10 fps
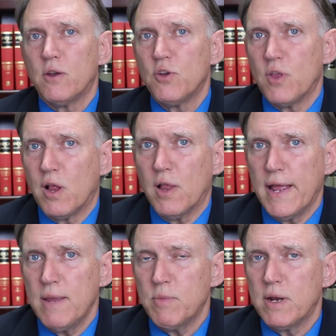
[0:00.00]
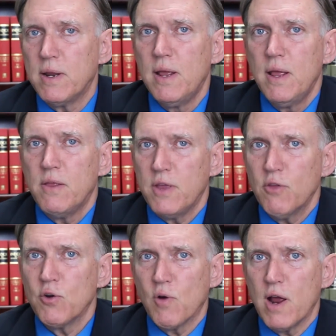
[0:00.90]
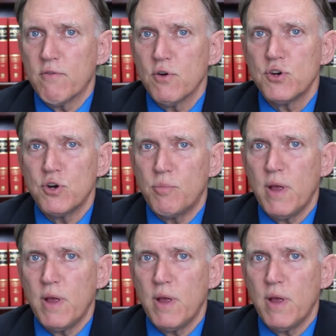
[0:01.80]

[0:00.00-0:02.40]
to the claim that the other driver should